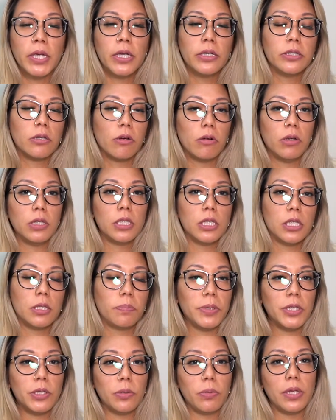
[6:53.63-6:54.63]
So it's just
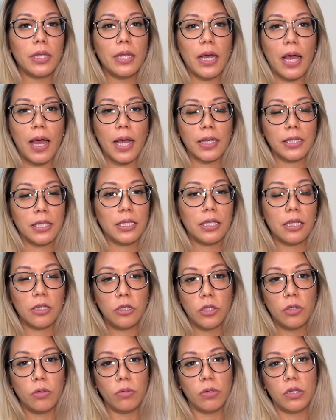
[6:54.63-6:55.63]
between the axis, the
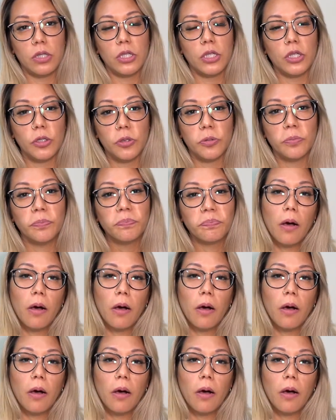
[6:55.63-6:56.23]
2 and 2.